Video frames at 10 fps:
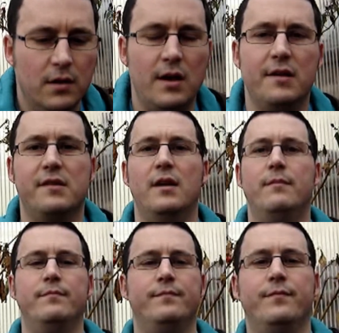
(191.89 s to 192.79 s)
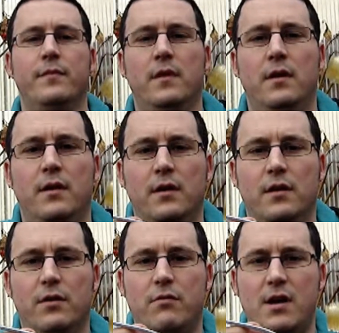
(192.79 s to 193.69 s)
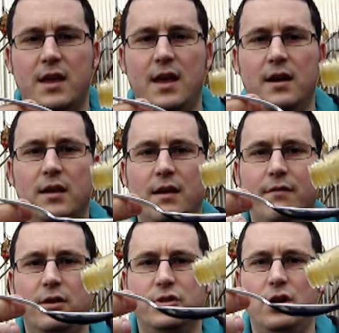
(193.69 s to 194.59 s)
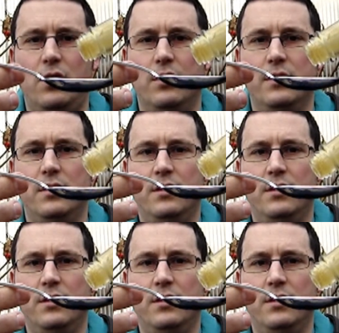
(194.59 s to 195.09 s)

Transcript: let's crack in and give it a shot.